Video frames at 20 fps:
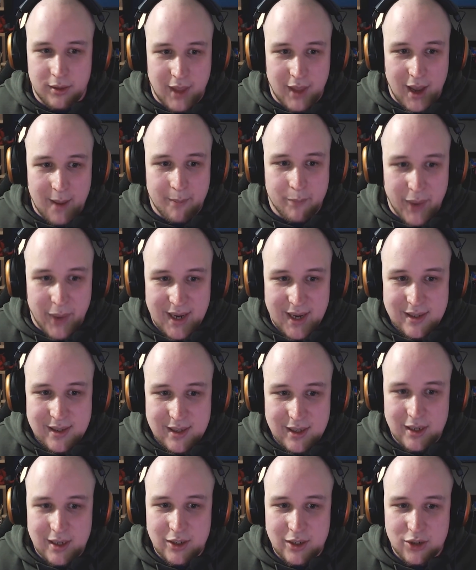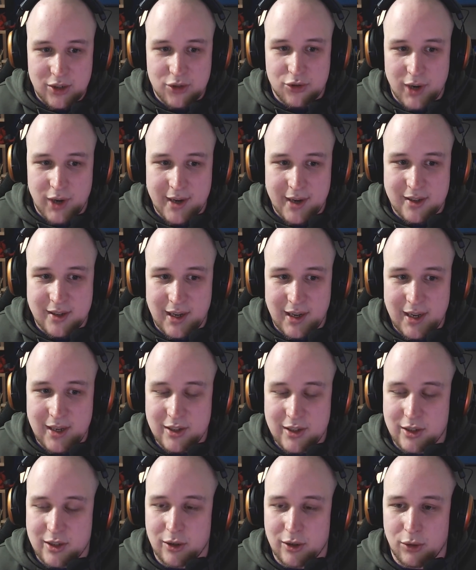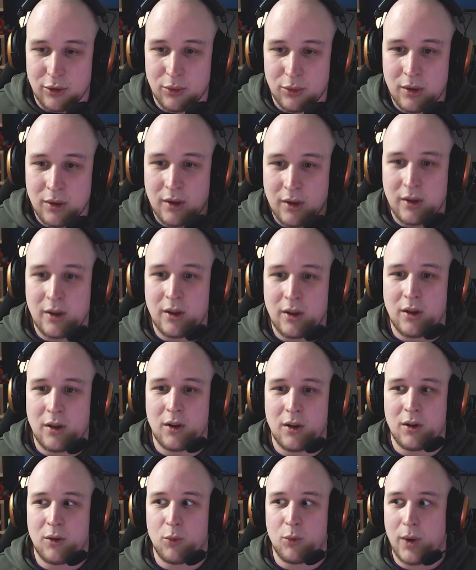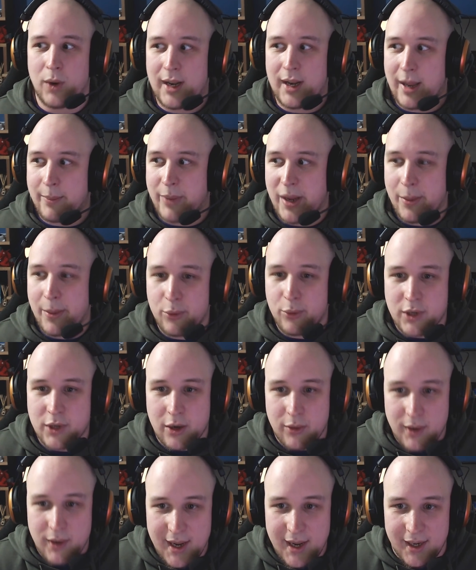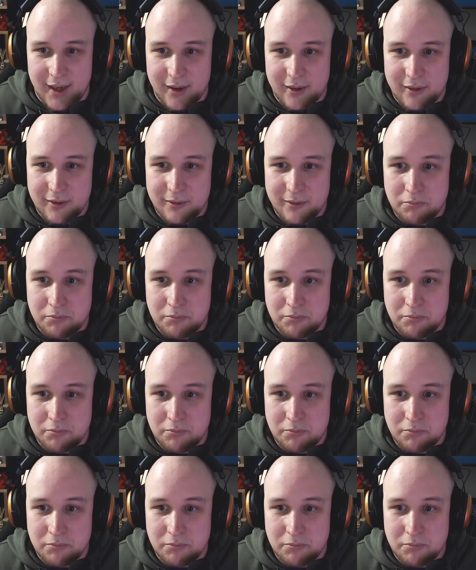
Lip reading: That basically just translates to, we let people donate.